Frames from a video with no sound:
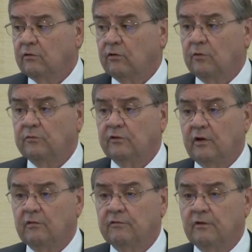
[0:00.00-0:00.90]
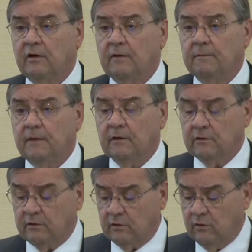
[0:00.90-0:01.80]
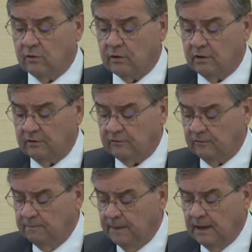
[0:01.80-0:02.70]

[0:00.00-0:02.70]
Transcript: terms of uh, the, the correlates.